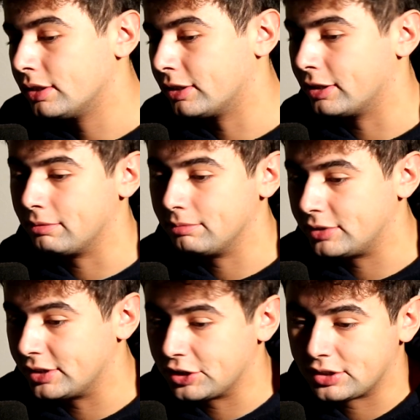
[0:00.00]
or
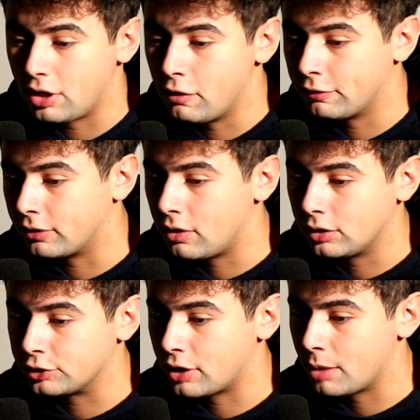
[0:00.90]
to just
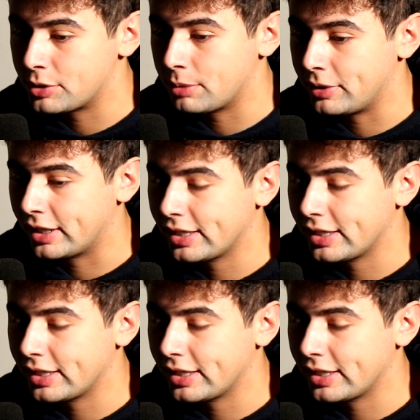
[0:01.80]
overall drop shipping?